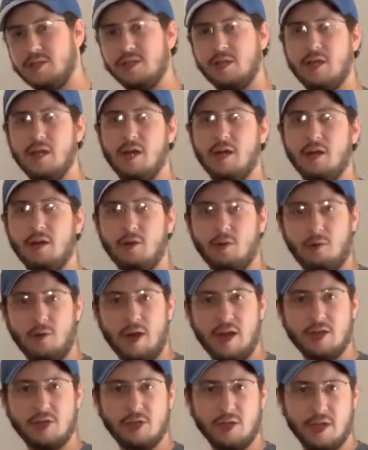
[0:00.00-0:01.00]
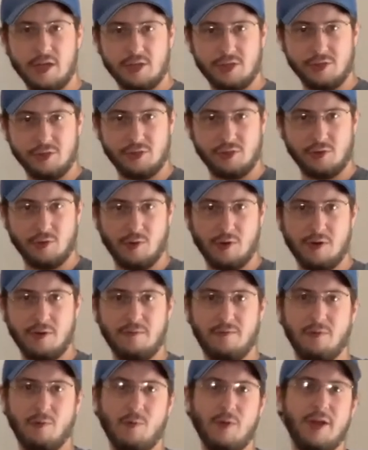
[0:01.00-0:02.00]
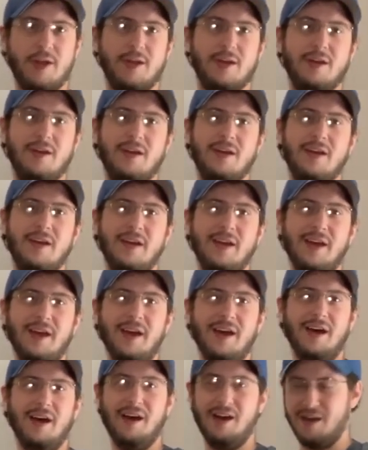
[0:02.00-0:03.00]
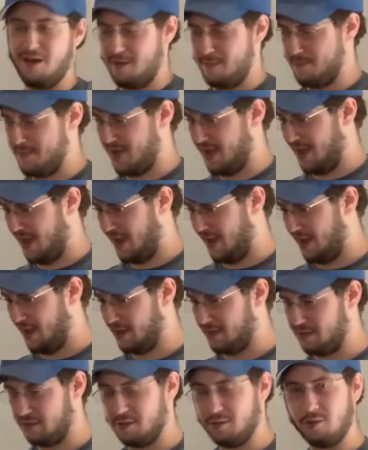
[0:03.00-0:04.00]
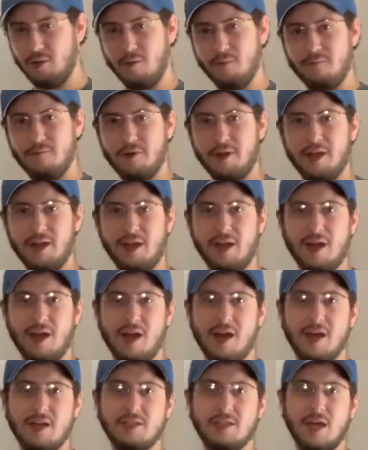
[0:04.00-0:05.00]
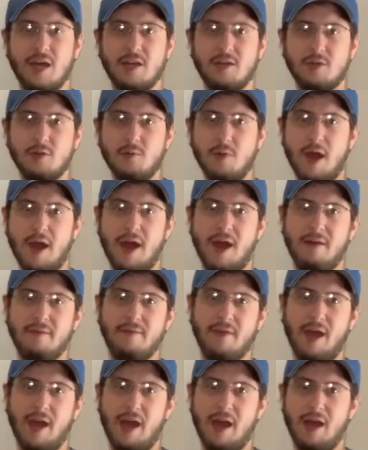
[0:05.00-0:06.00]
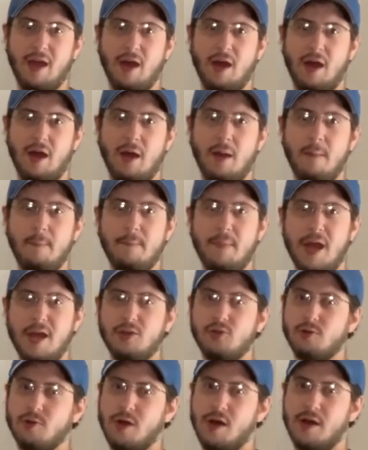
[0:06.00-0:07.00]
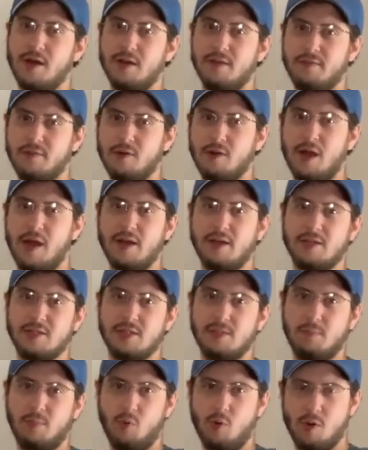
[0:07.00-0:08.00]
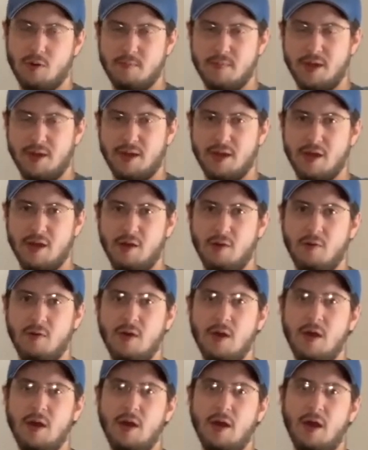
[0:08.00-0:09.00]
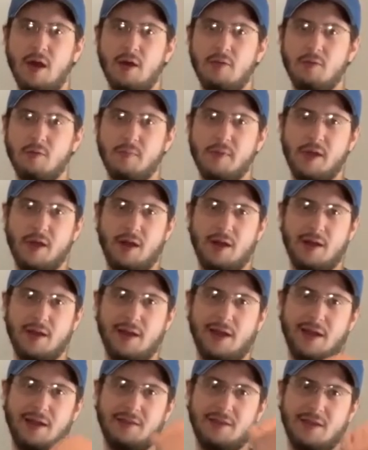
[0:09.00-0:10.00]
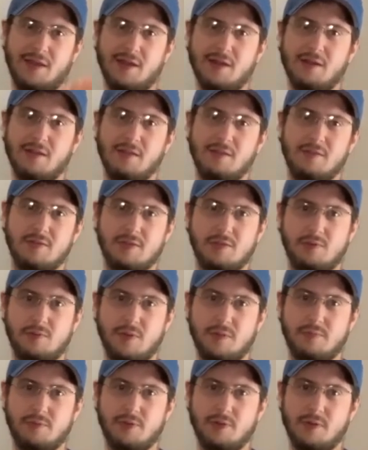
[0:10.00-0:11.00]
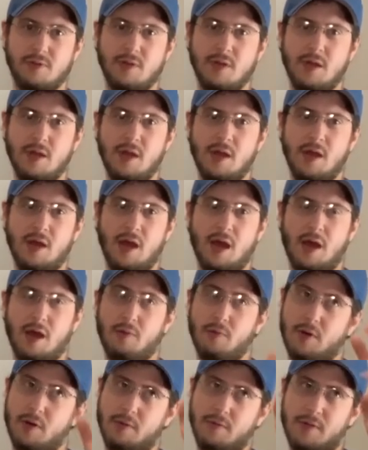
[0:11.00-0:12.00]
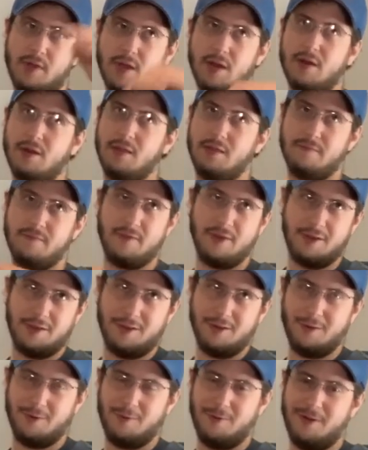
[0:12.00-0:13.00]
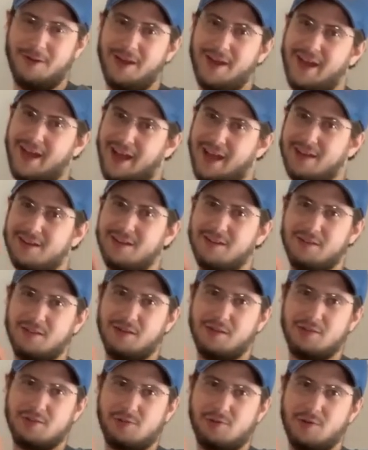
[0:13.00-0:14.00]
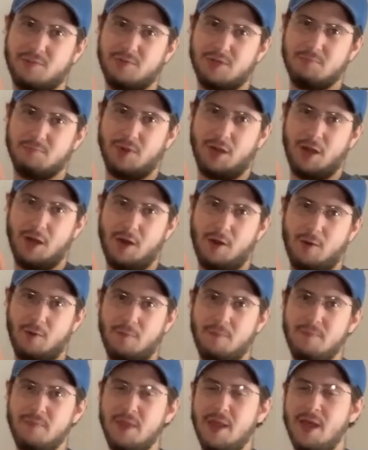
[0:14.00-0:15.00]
again, congratulations, Jordan, for winning. Um, and don't forget, guys, I do have a. Uh, Patreon if you'd like to support me now. Uh, there'll be a link at the end of the description, uh, well, end of the video and in the description below.